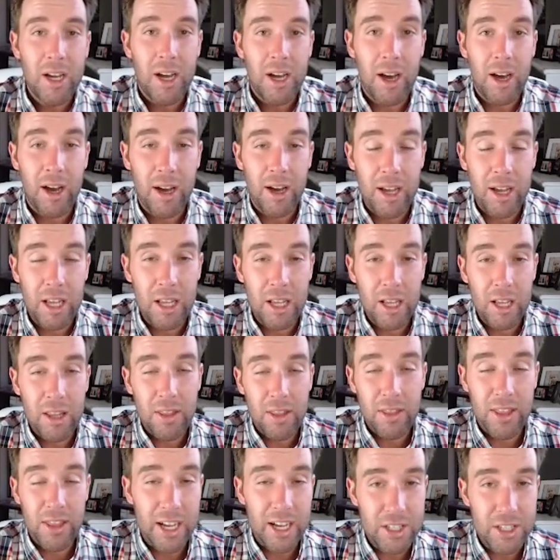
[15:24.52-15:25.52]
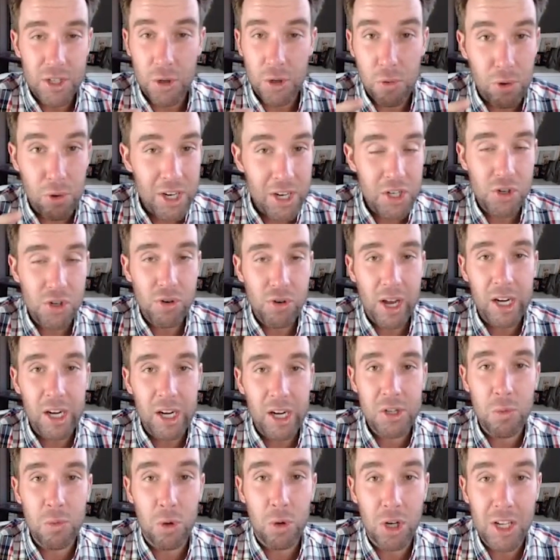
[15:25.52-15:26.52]
That's a great
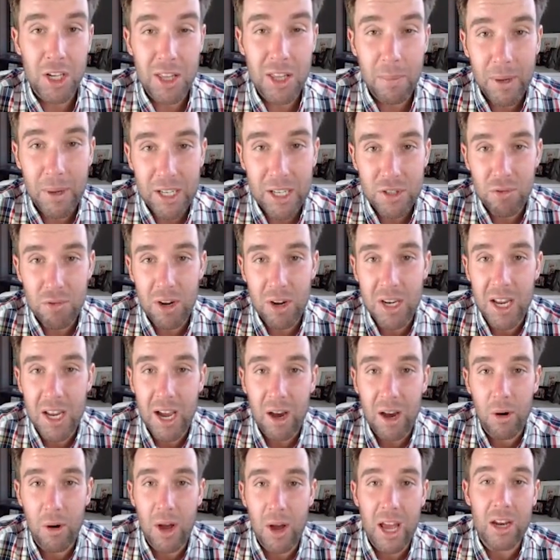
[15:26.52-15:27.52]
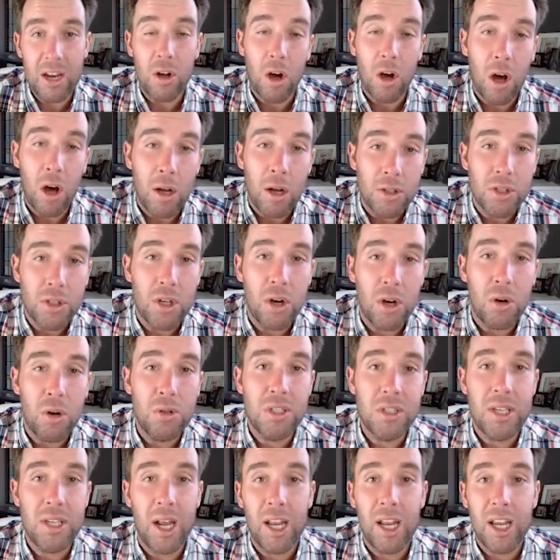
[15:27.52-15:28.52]
strategy working the best right now, and also
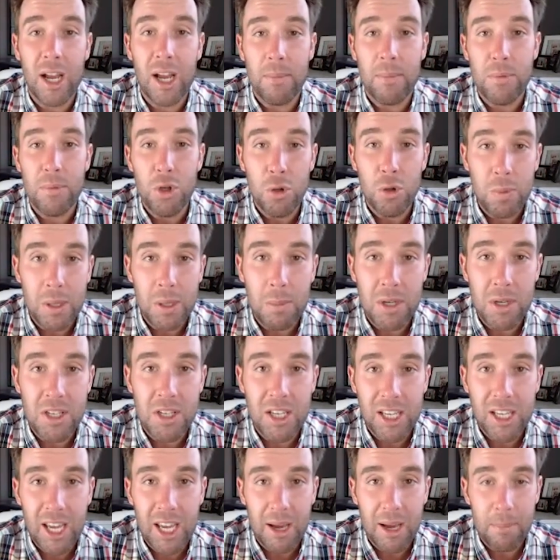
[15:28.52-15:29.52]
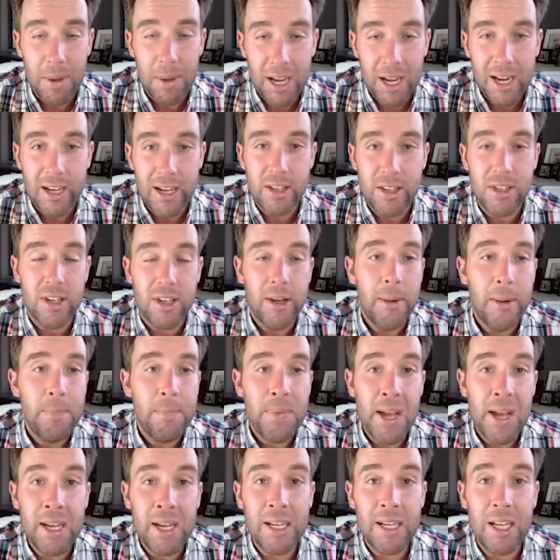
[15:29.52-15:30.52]
setting up new PPC campaigns
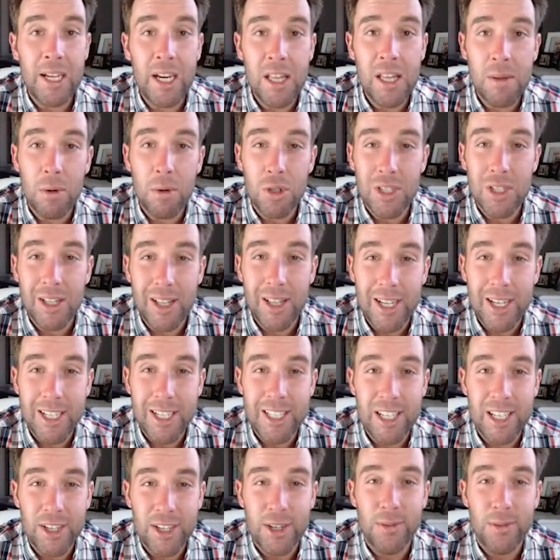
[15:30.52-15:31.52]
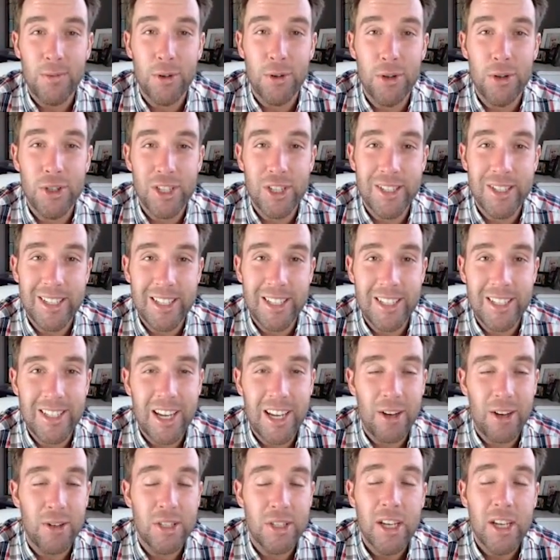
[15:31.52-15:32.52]
and getting the most clicks and conversions and
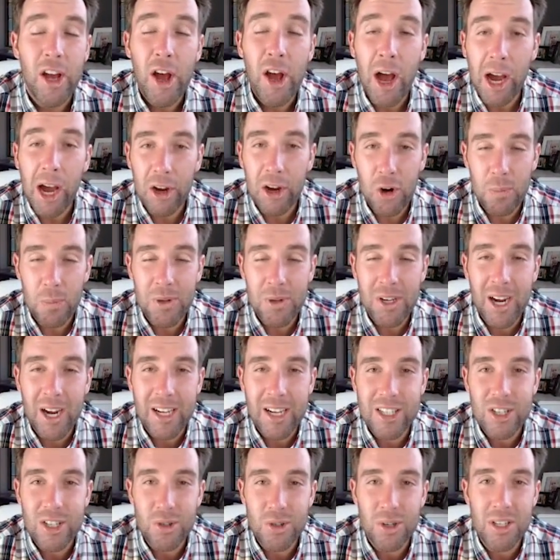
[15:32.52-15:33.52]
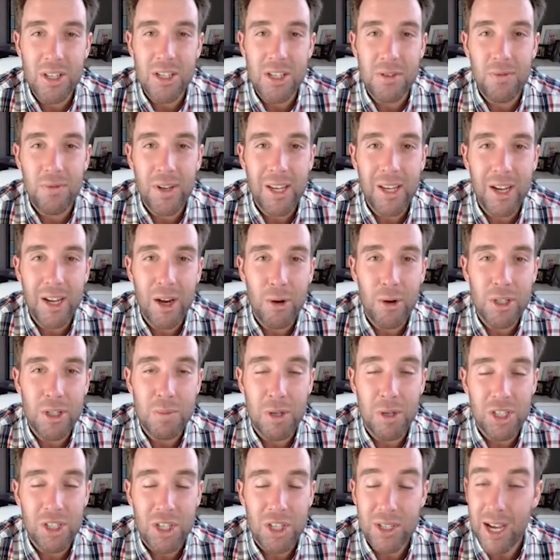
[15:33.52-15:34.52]
sales. I hope you guys enjoyed this video as
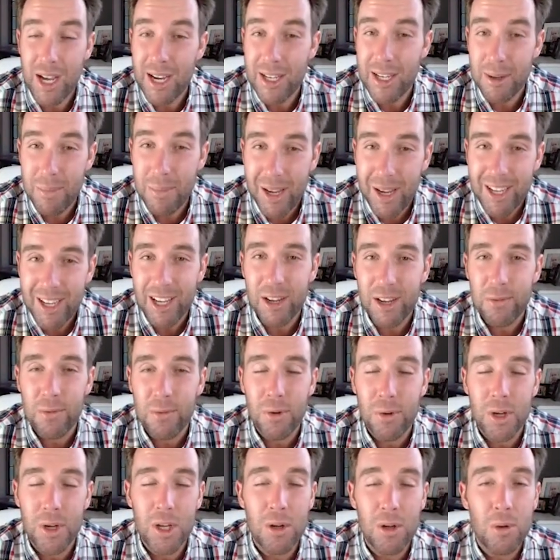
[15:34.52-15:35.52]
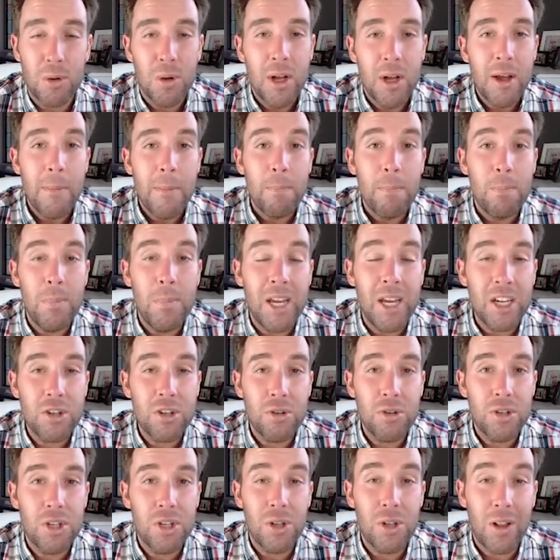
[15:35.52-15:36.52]
much as I did making it for you. Make
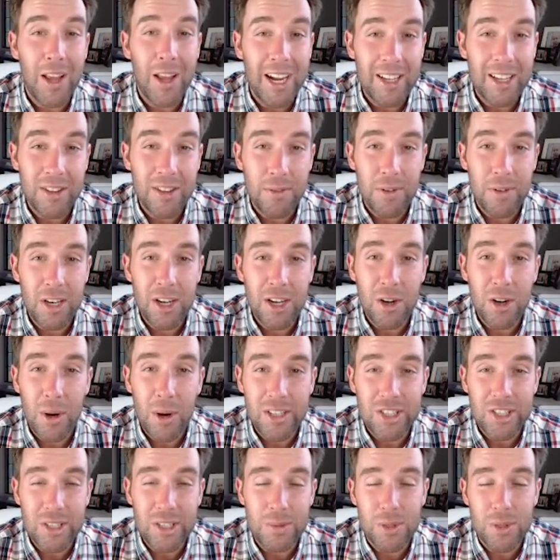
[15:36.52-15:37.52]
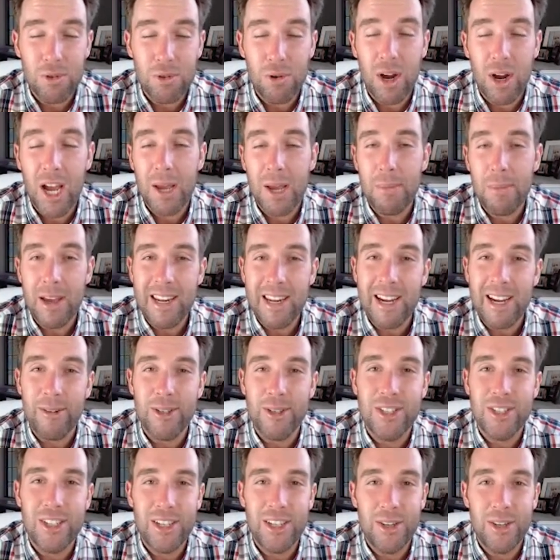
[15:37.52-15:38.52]
sure to like the video and subscribe, and I will
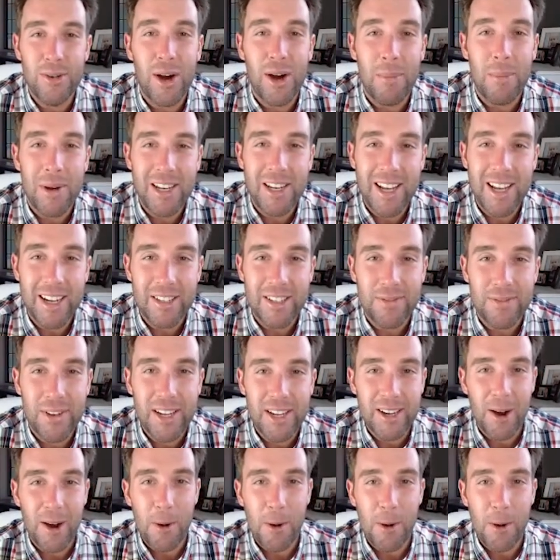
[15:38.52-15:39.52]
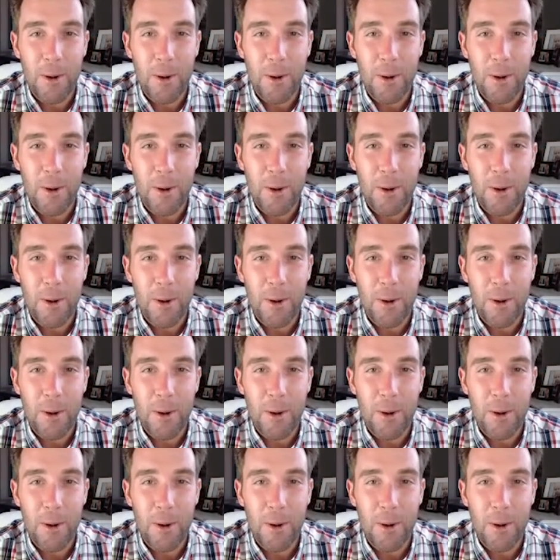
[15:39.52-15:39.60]
see you on my next video.